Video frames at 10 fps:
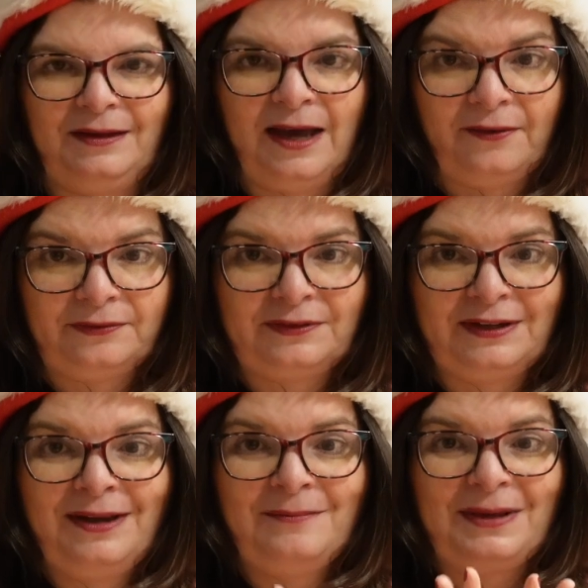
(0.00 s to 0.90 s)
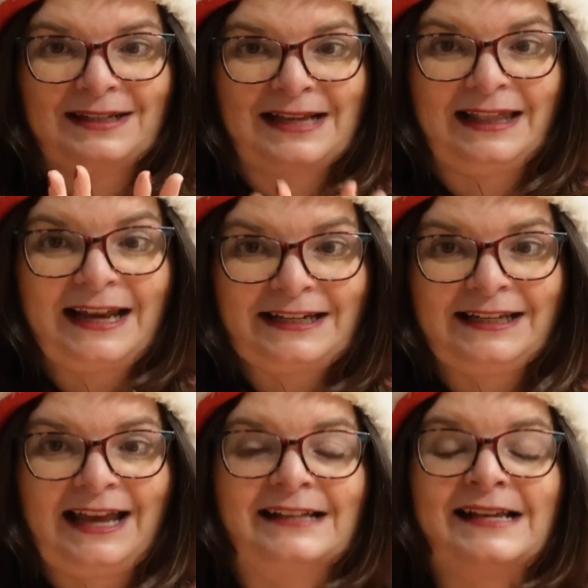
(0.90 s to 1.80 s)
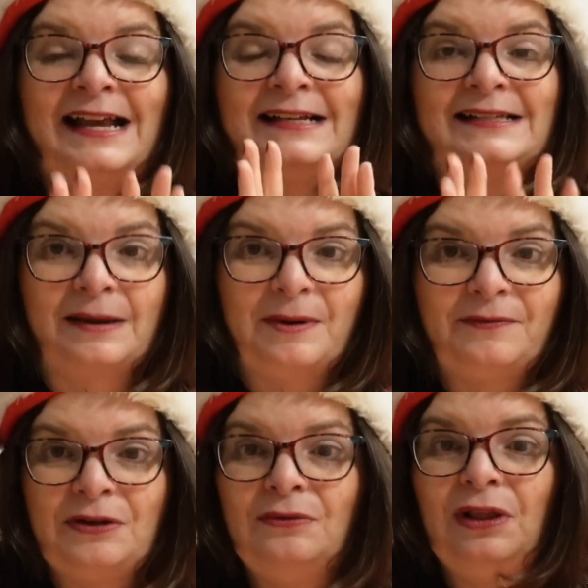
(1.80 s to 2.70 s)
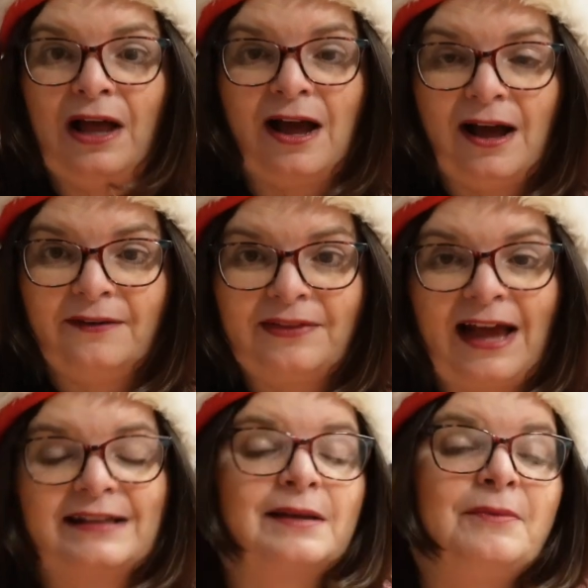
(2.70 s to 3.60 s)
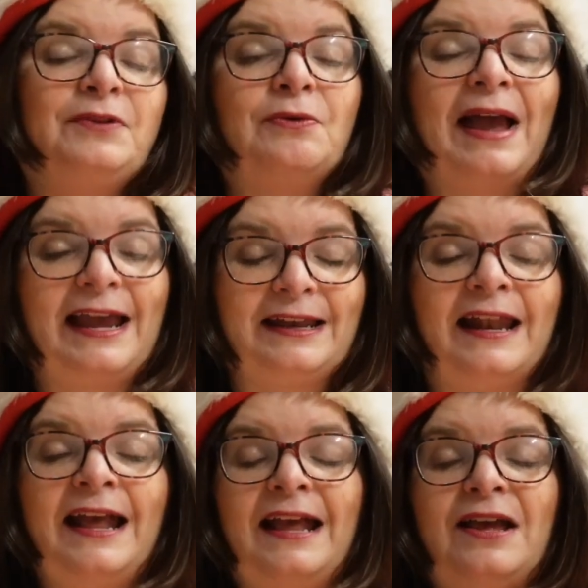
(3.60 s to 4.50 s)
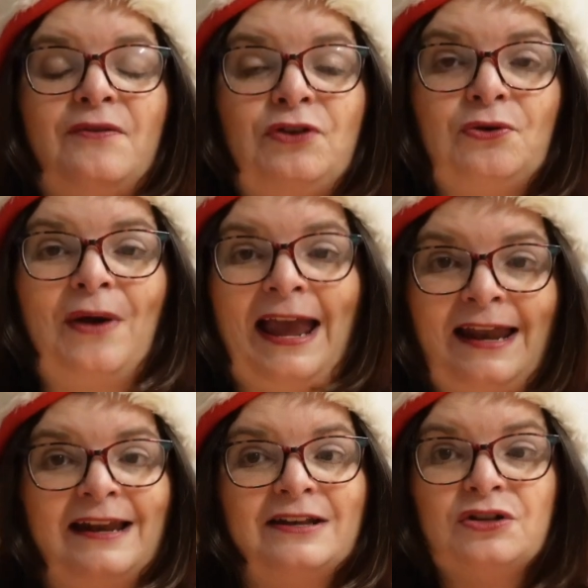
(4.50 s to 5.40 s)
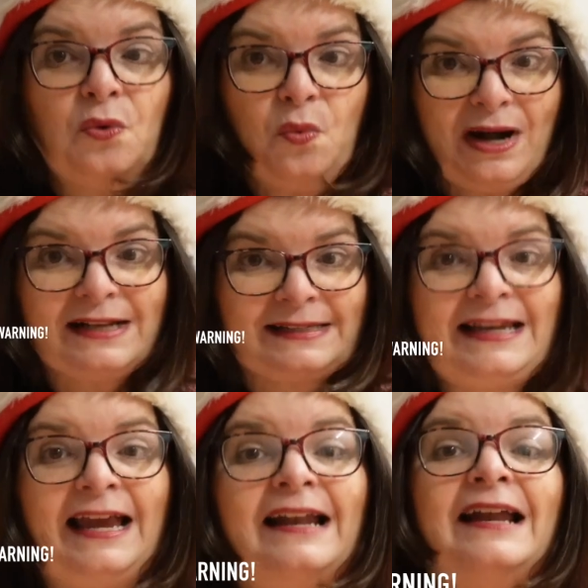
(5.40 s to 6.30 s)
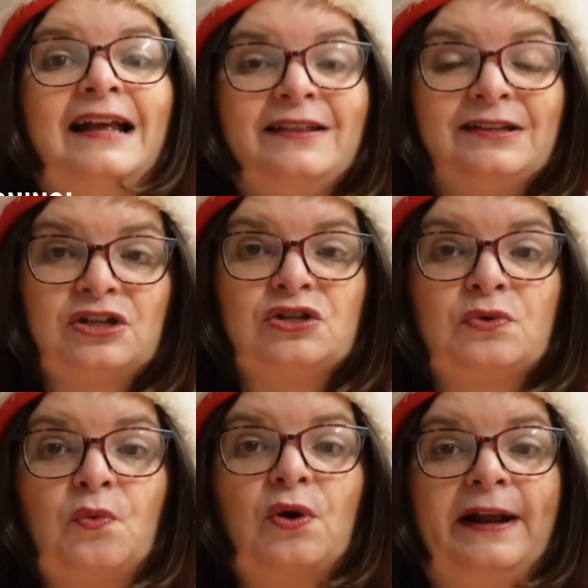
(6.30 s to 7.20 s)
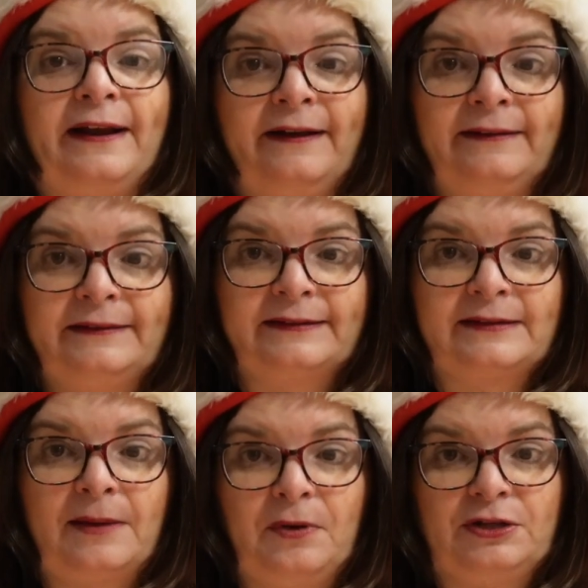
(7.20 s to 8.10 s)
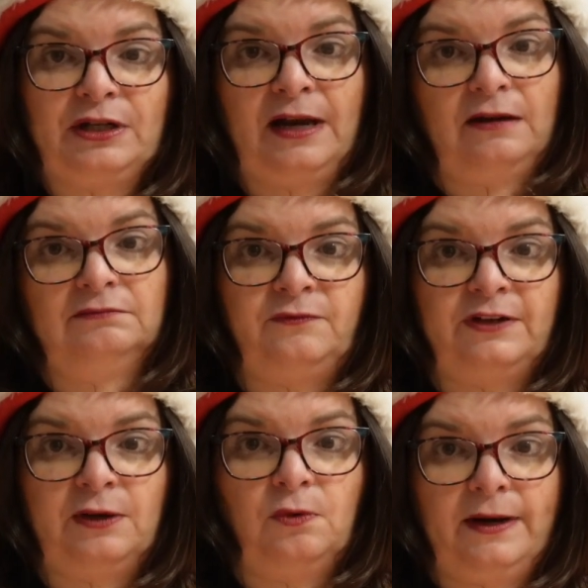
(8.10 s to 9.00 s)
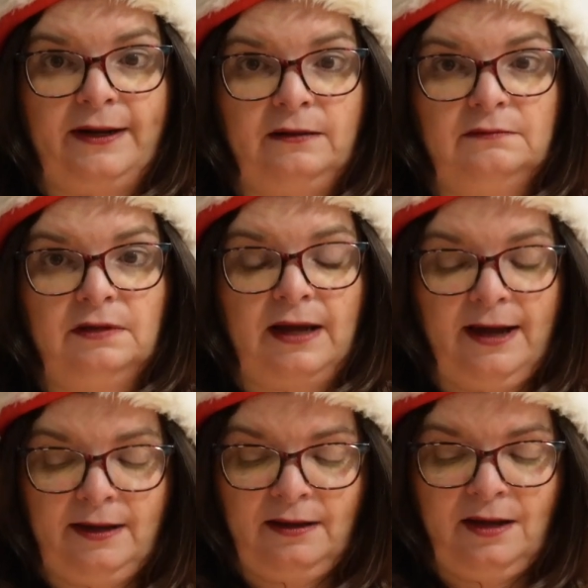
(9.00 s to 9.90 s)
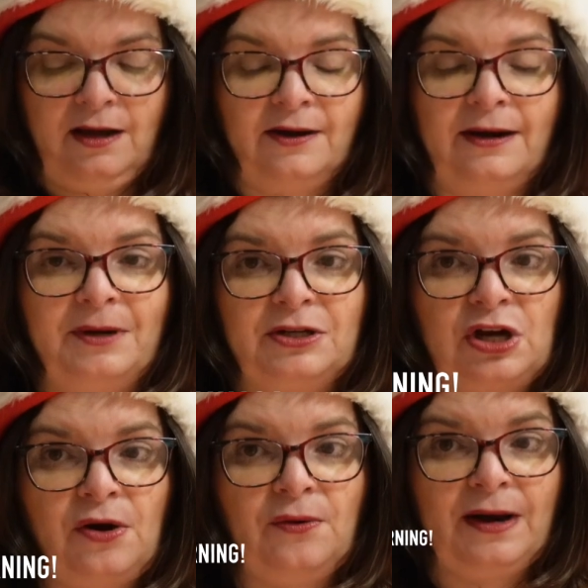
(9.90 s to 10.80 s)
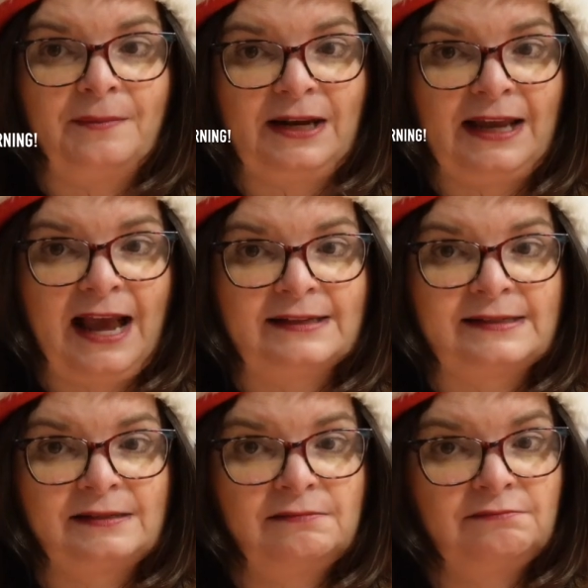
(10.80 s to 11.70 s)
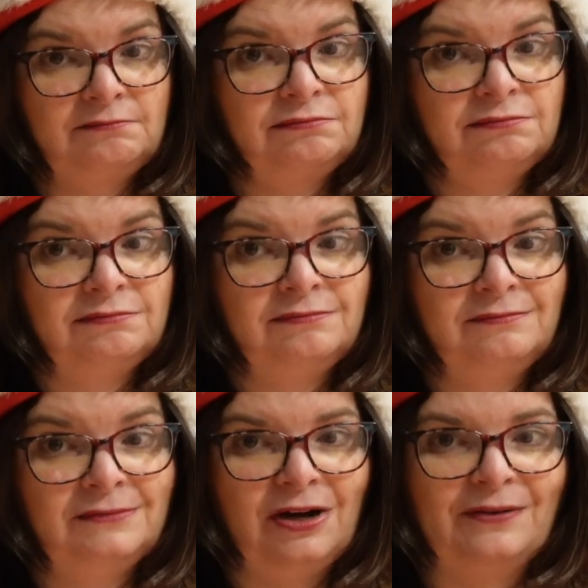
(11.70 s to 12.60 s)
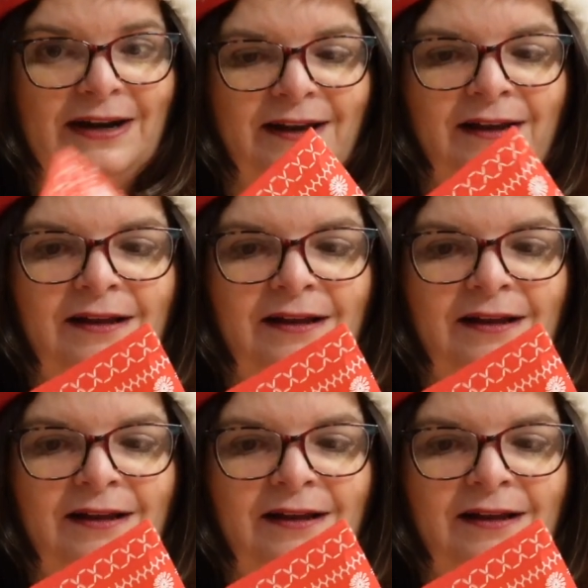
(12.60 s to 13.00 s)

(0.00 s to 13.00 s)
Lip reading: gift because I like to guess. Some of you love that, some of you hate it. If you hate it and don't wanna see it, this is your warning to stop watching now. Fair warning, okay? All right, I'm gonna show and I'm gonna guess. All right,